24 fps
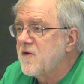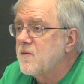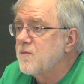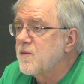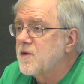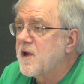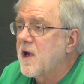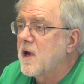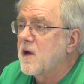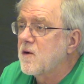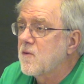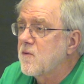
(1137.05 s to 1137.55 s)
He
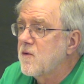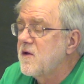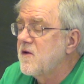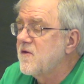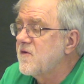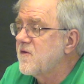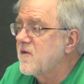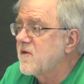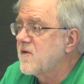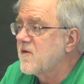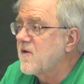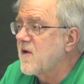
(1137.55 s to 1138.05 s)
planned to
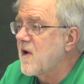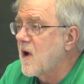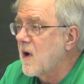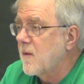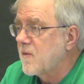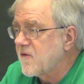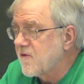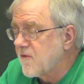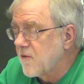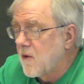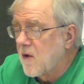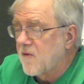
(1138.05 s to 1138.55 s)
release at the
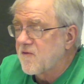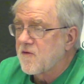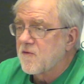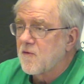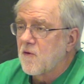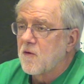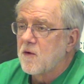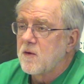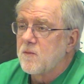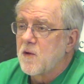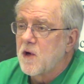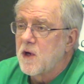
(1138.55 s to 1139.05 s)
time. It's a long
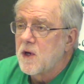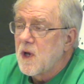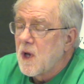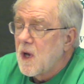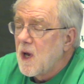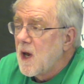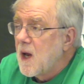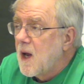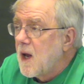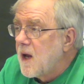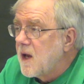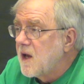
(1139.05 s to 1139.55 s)
story, but
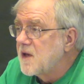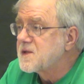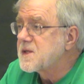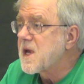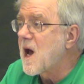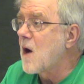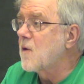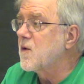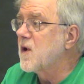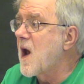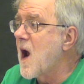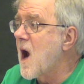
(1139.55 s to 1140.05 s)
it's
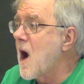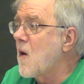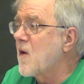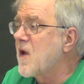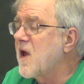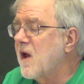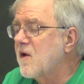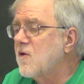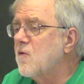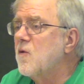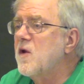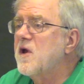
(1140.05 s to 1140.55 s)
out now.
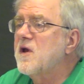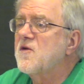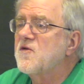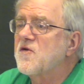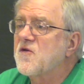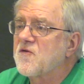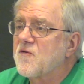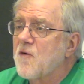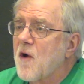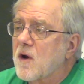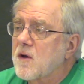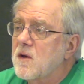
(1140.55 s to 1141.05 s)
He had to
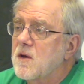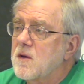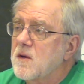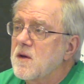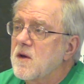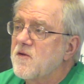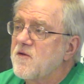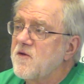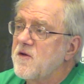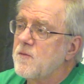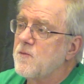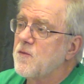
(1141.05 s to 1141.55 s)
reconstruct it
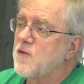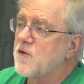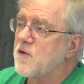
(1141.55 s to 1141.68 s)
because he